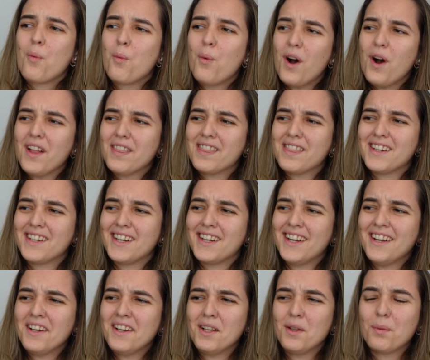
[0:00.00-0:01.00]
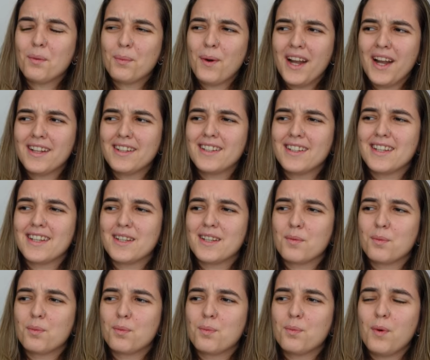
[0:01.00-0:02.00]
What the hell,
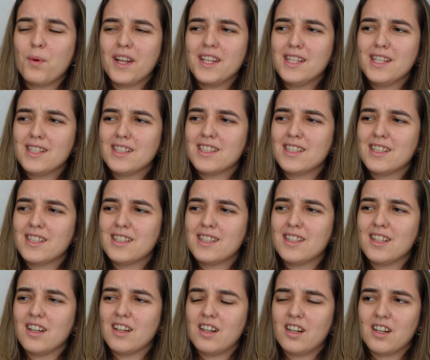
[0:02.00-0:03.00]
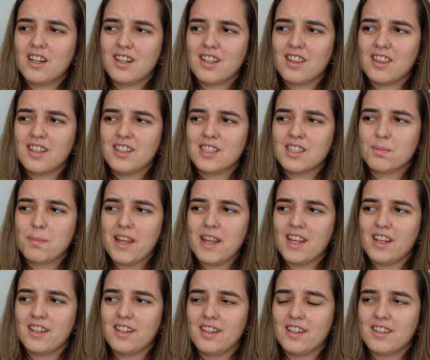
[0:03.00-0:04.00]
Riley? Wait. Ugh, this
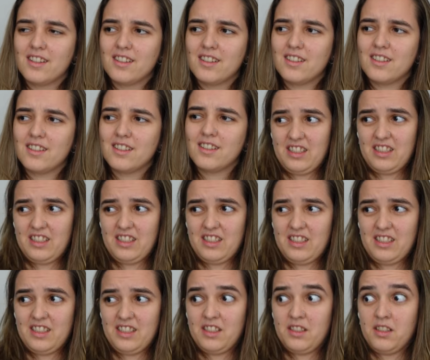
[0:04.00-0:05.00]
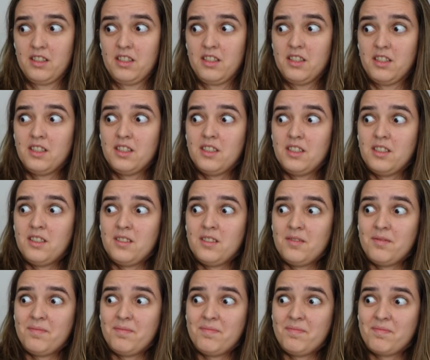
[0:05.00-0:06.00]
man.
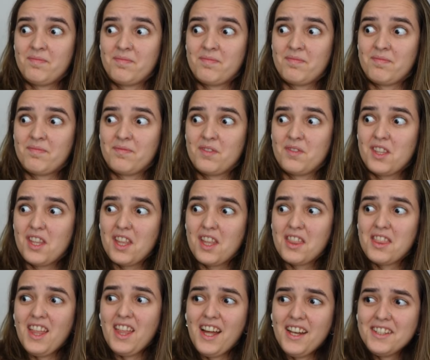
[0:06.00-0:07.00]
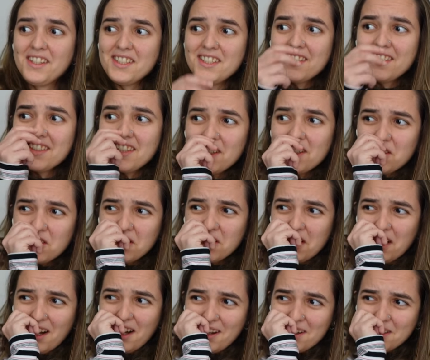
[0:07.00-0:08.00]
That is such an
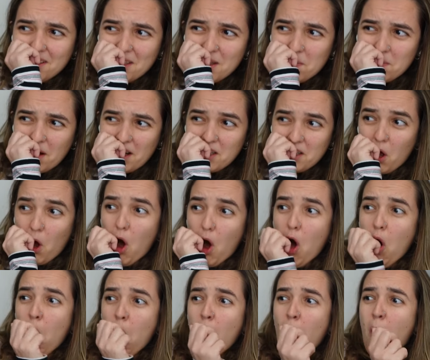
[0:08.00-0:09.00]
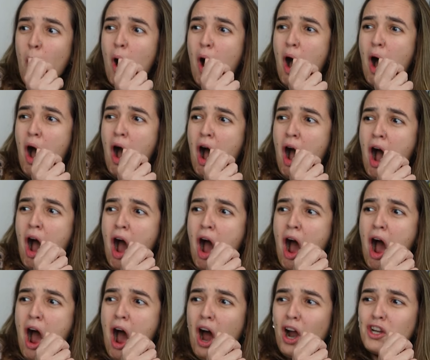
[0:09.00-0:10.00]
ugly one.
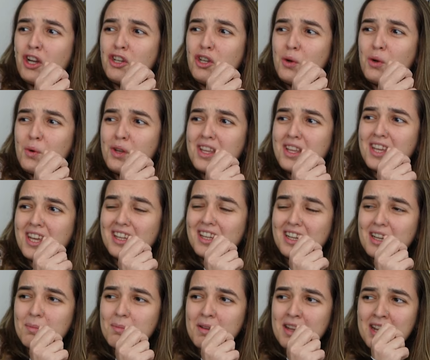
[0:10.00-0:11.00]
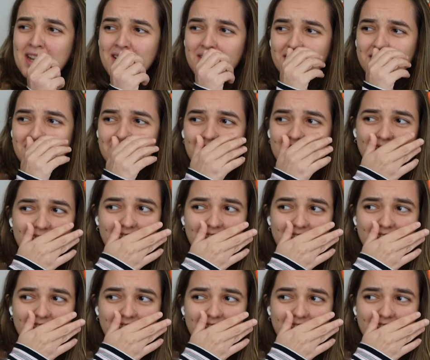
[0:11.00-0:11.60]
Are you kidding me?